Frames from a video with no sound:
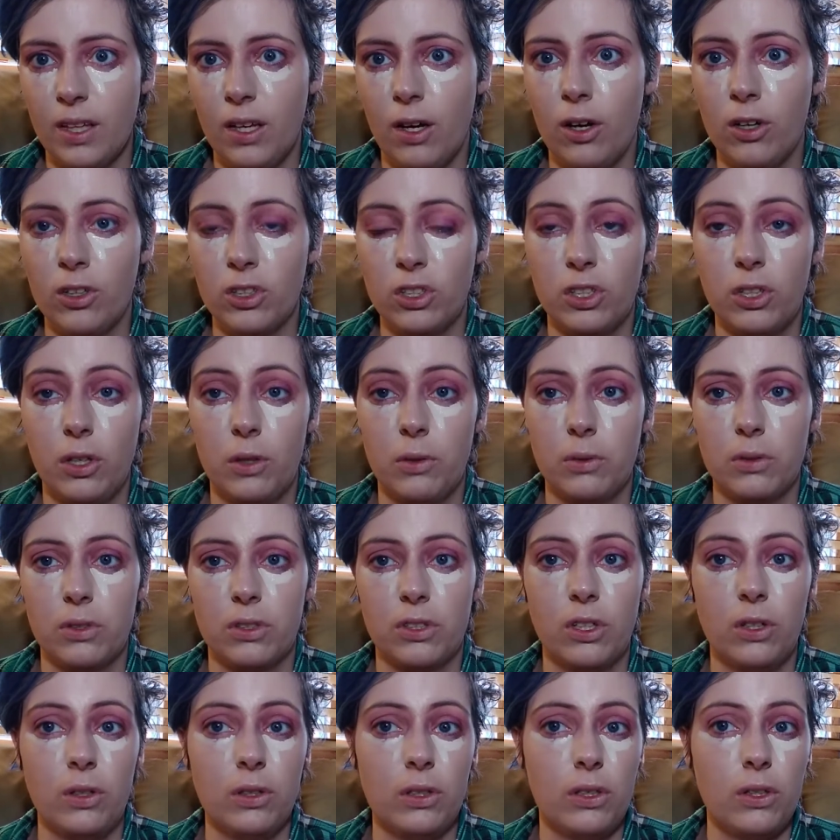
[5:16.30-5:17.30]
Also,
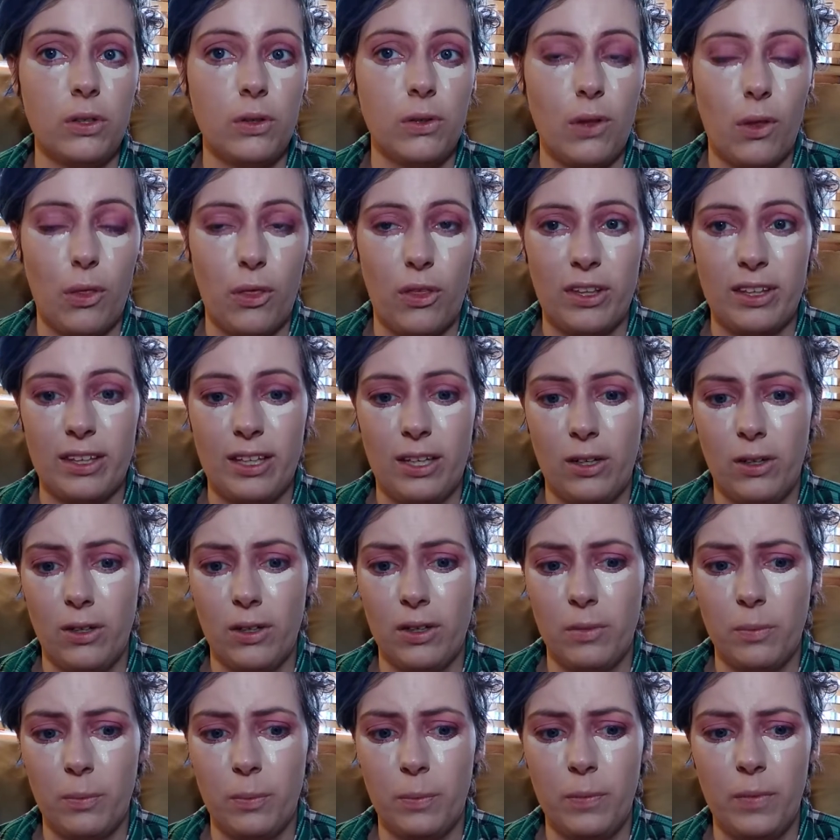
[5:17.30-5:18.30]
don't do the thing that all
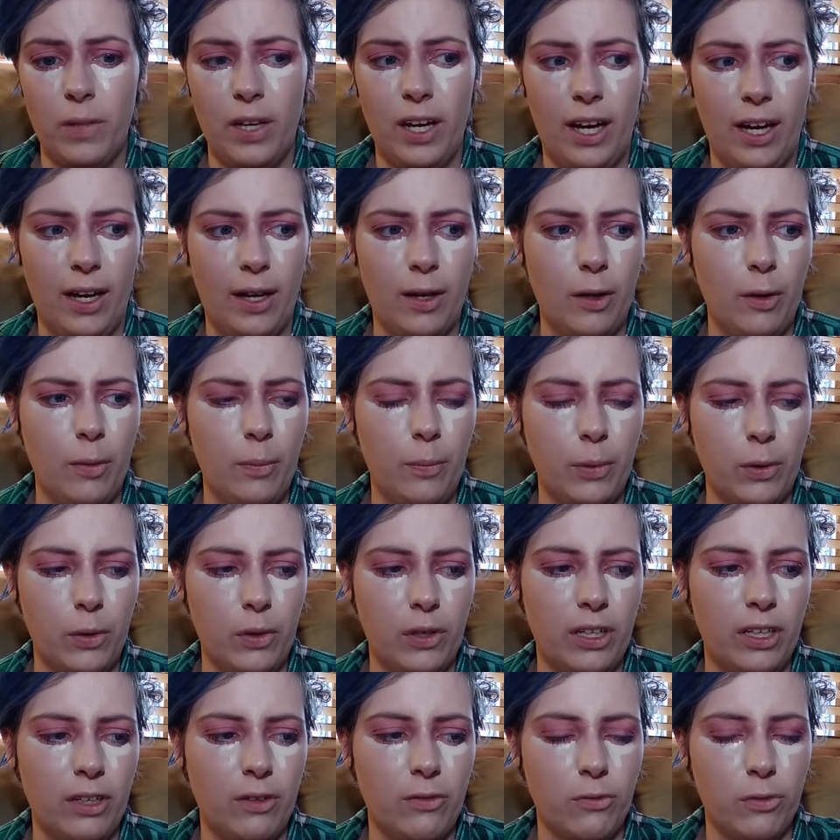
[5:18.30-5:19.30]
the
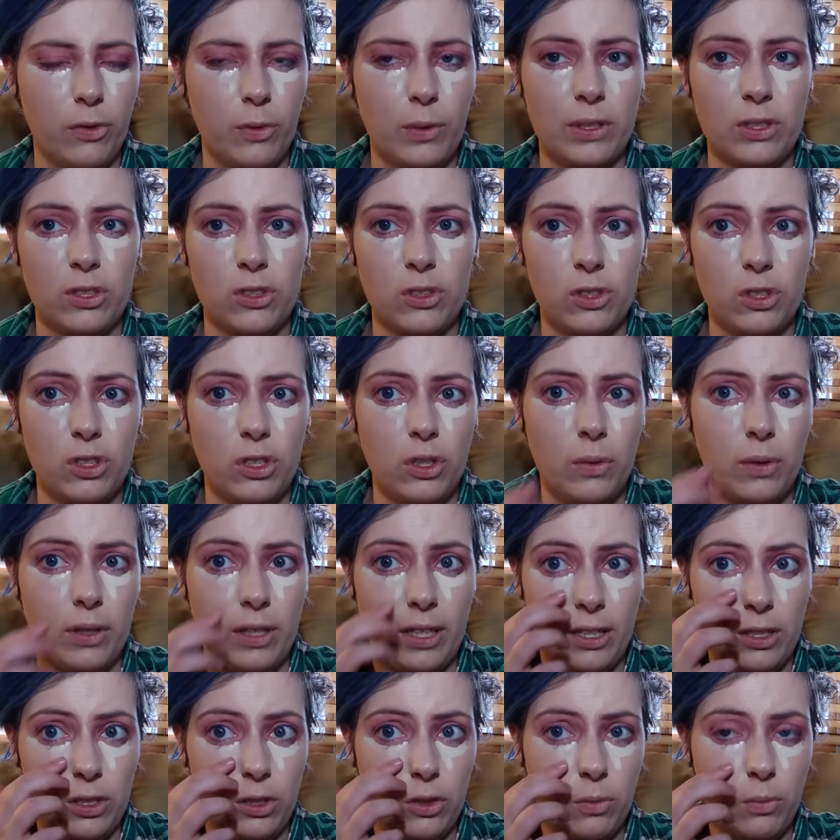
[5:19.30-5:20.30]
beauty influencers do where
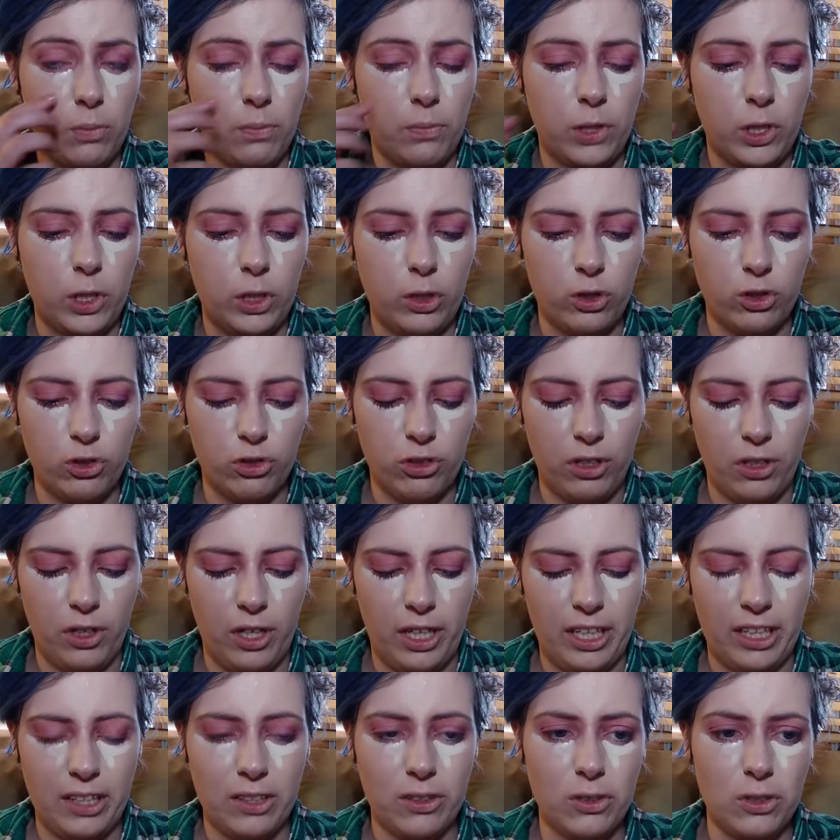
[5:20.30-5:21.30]
they do huge
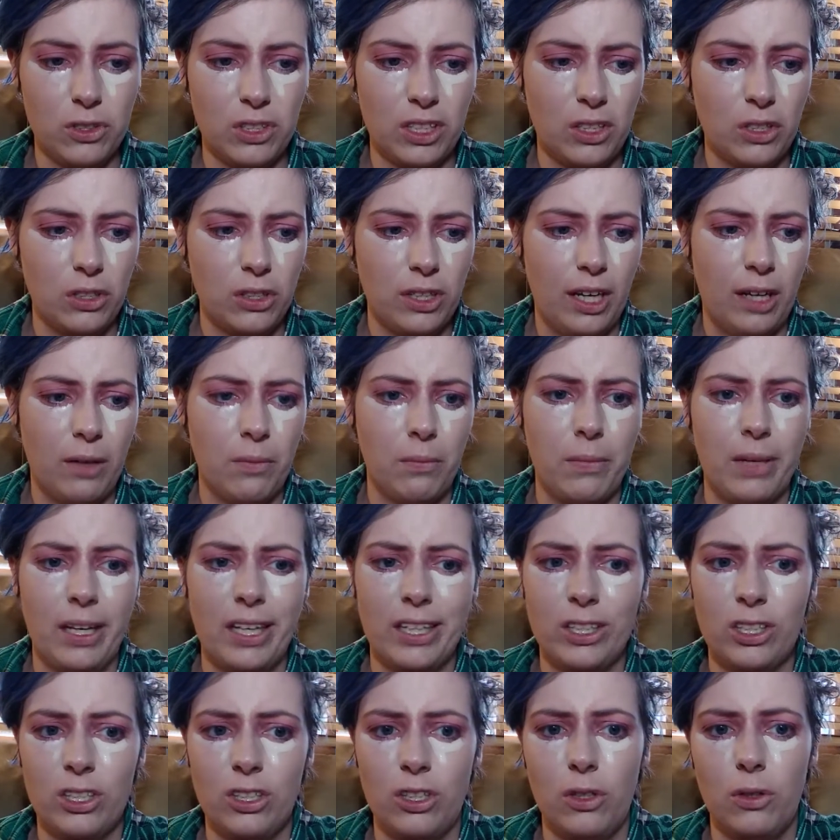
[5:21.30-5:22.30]
triangles under. It
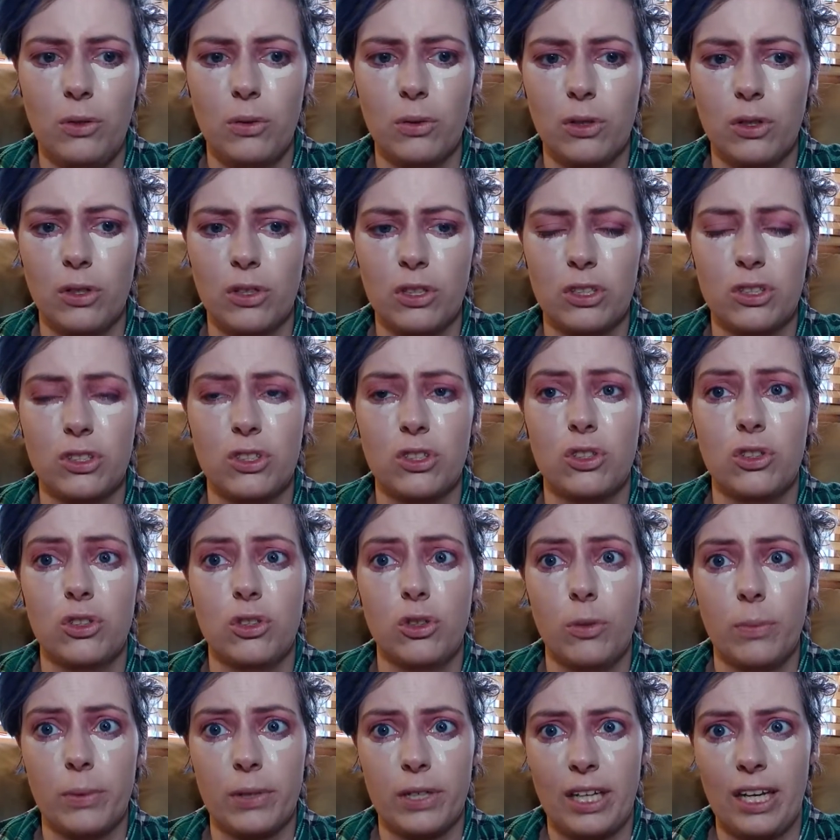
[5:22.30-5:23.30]
makes you look
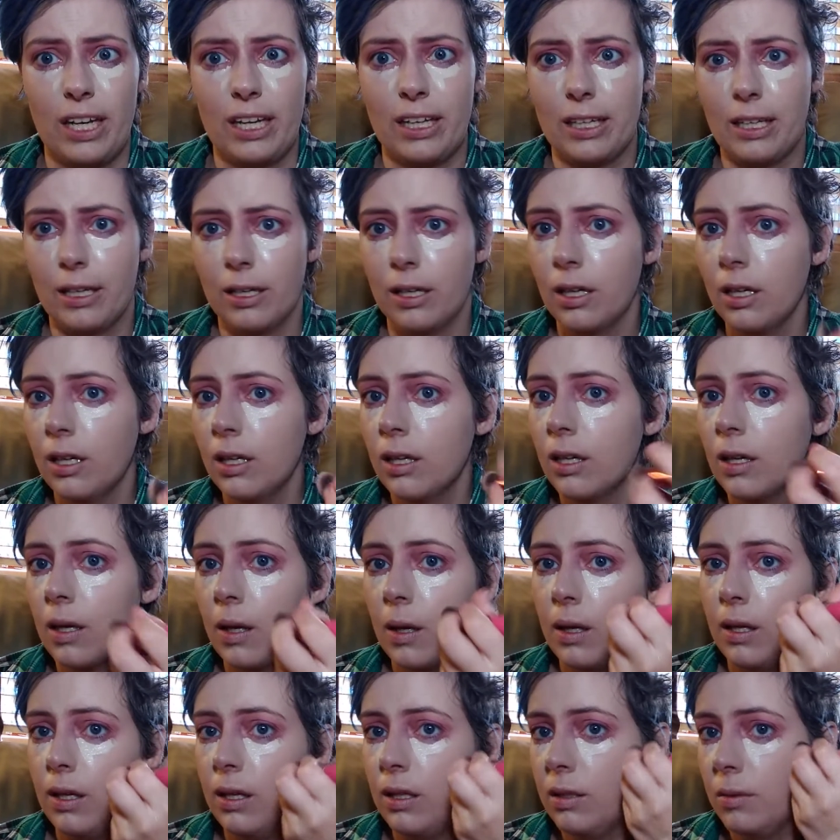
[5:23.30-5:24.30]
super cakey.
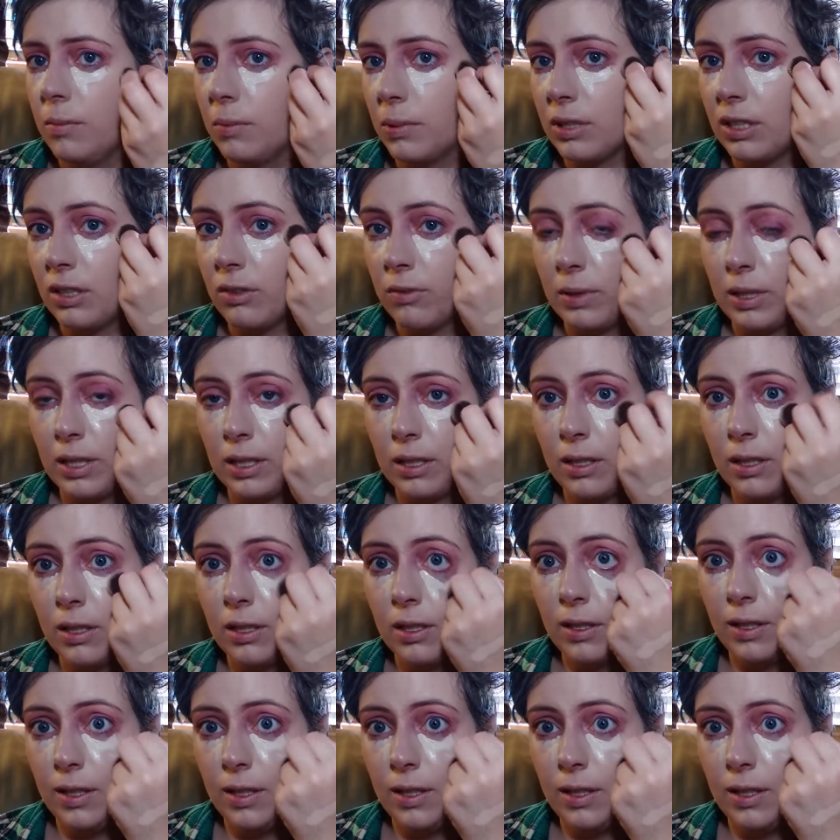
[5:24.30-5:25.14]
Believe me.